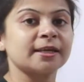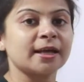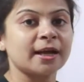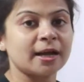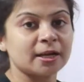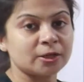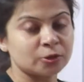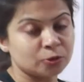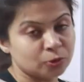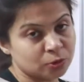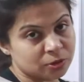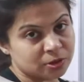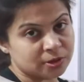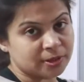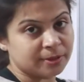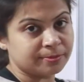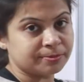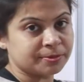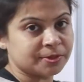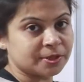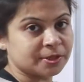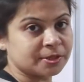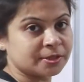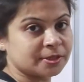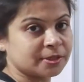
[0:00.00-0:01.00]
are those
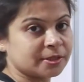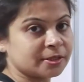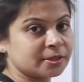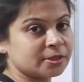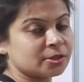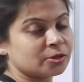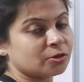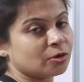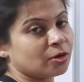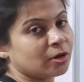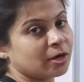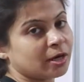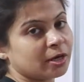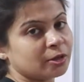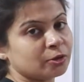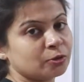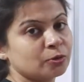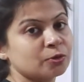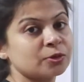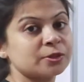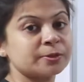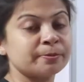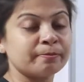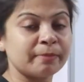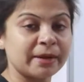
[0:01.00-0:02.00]
substances or are
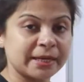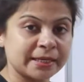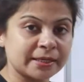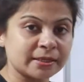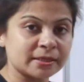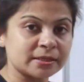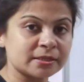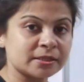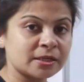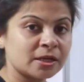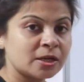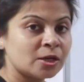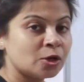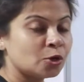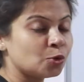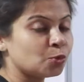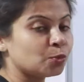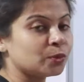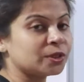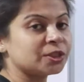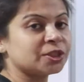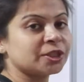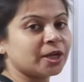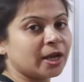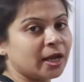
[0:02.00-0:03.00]
those metals
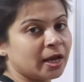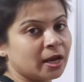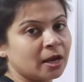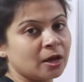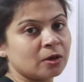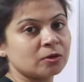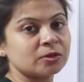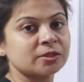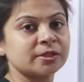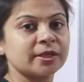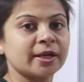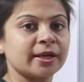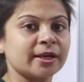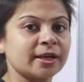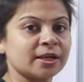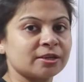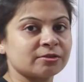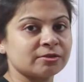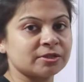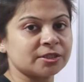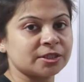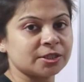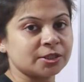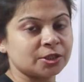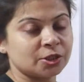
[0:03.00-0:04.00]
which allows the
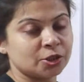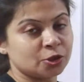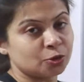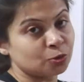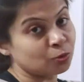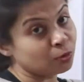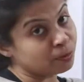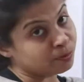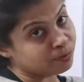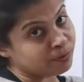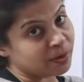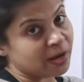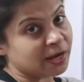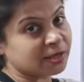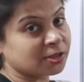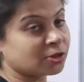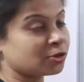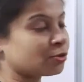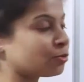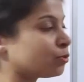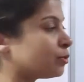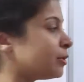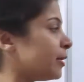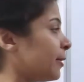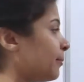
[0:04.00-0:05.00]
electricity to
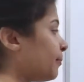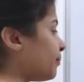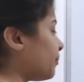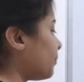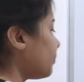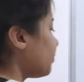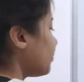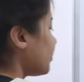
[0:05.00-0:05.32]
pass through them,